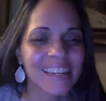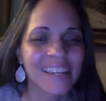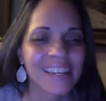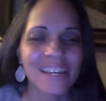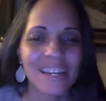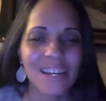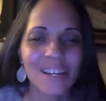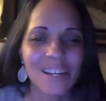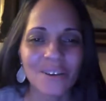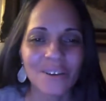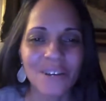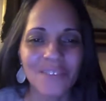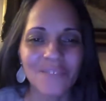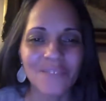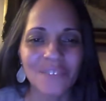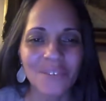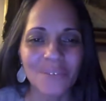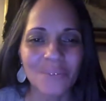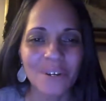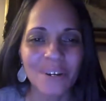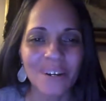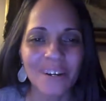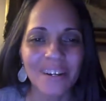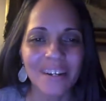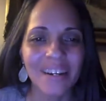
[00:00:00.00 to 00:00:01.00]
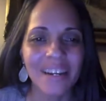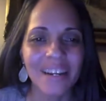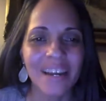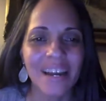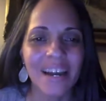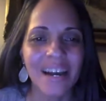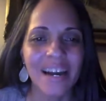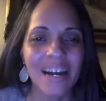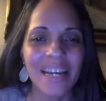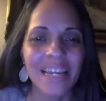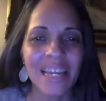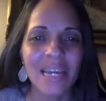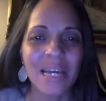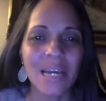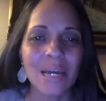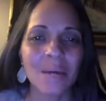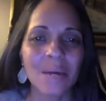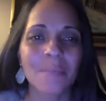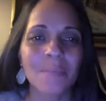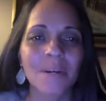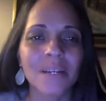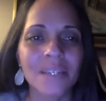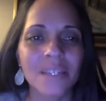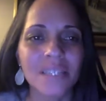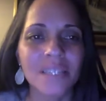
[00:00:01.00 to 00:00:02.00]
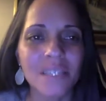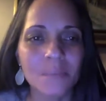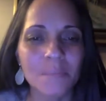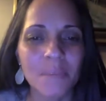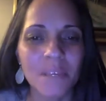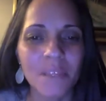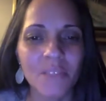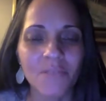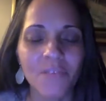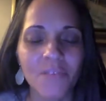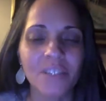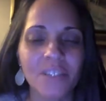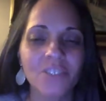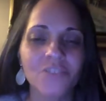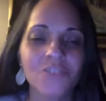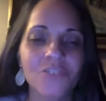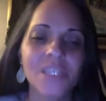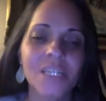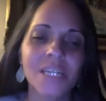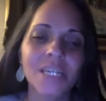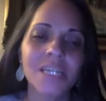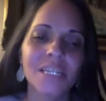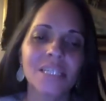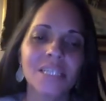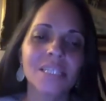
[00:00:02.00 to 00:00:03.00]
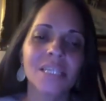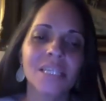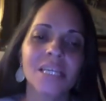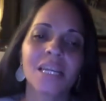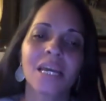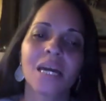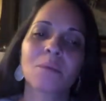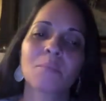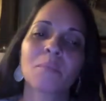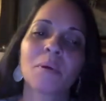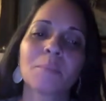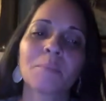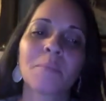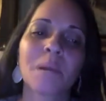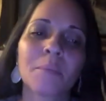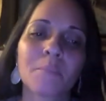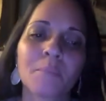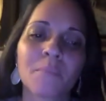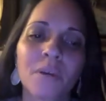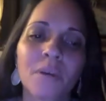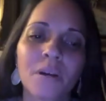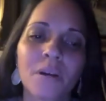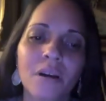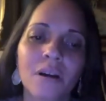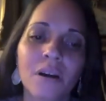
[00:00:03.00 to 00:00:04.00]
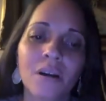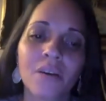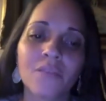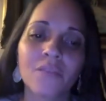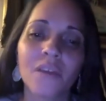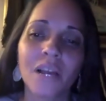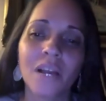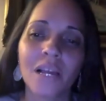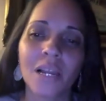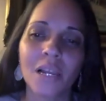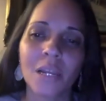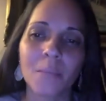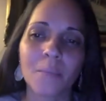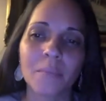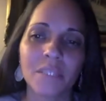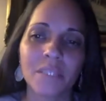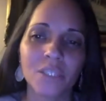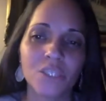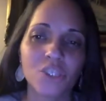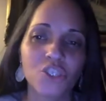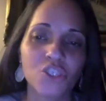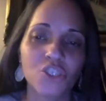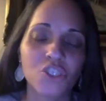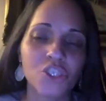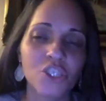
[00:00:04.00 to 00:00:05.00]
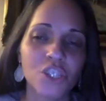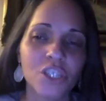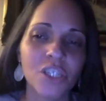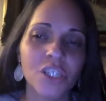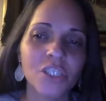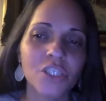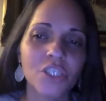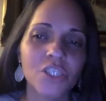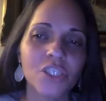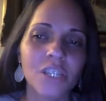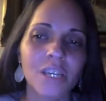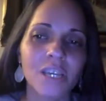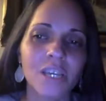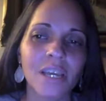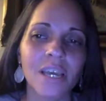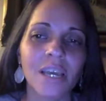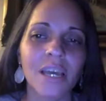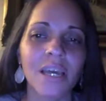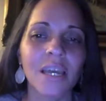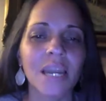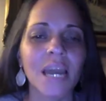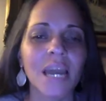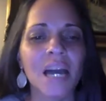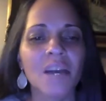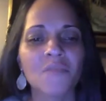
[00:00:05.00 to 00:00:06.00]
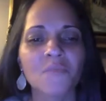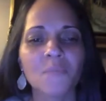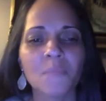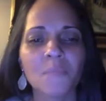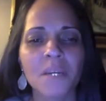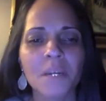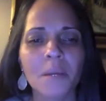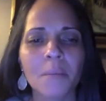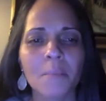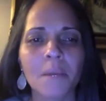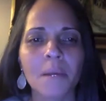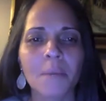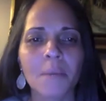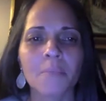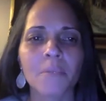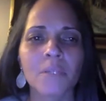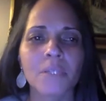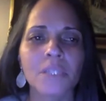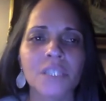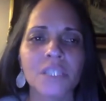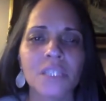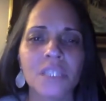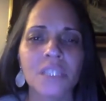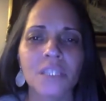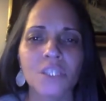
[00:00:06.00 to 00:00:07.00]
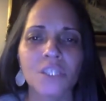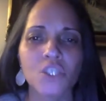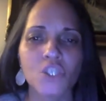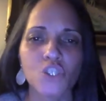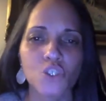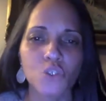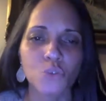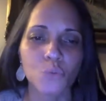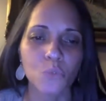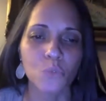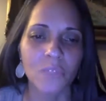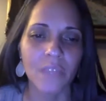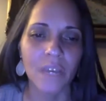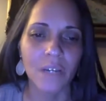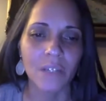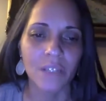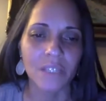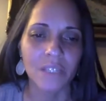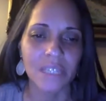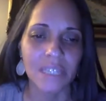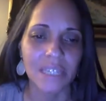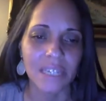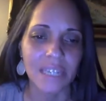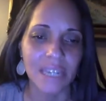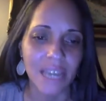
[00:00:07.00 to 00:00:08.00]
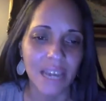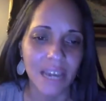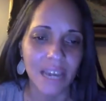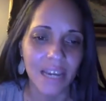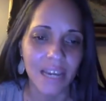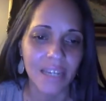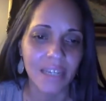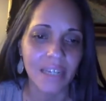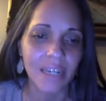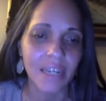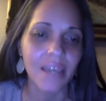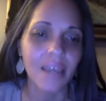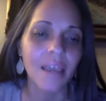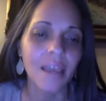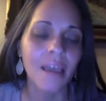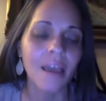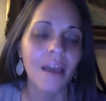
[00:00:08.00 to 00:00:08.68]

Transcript: Hello, everyone. I am Elizabeth Rodriguez, and I'm a member of Elements Church, and I've been a member since 2009.